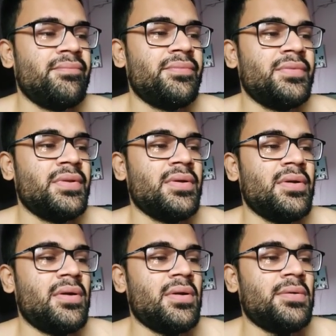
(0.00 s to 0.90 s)

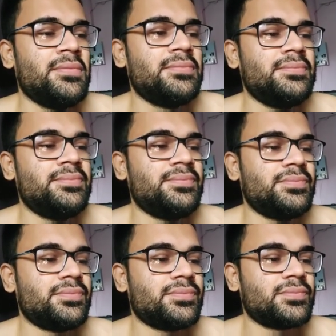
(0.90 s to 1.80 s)

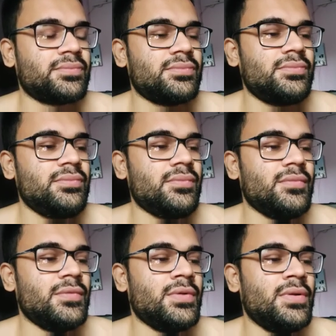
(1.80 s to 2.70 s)

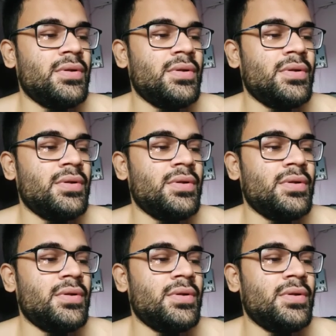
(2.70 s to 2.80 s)
No one is speaking in this clip.